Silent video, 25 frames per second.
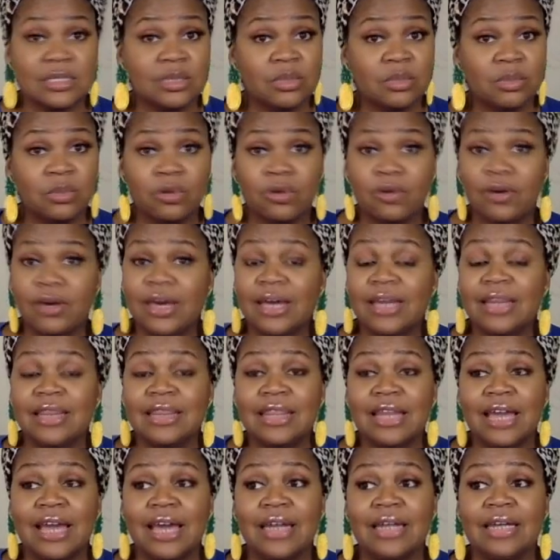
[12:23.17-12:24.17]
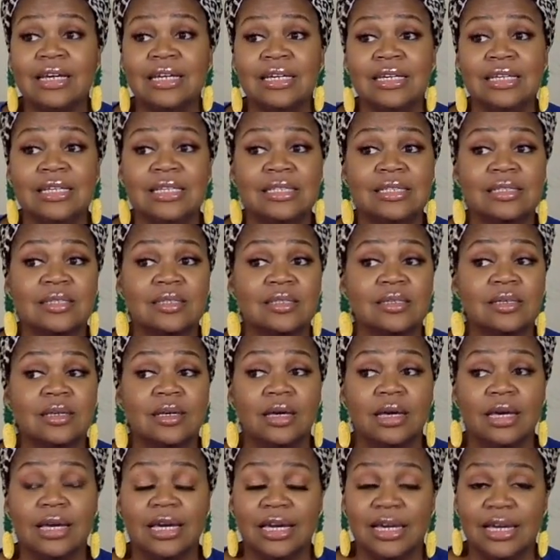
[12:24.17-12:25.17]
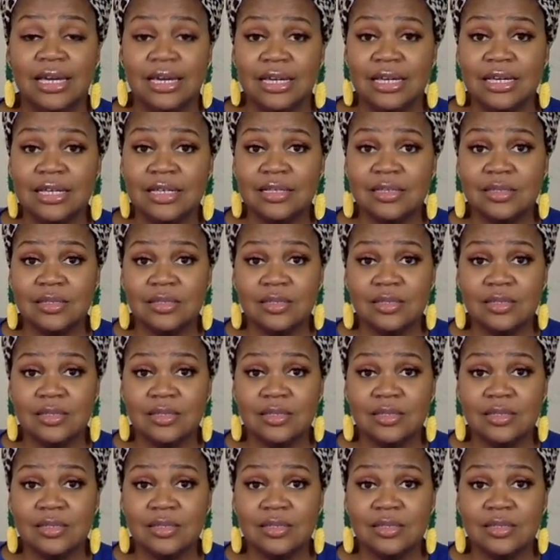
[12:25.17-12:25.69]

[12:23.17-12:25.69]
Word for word: symbol and that is it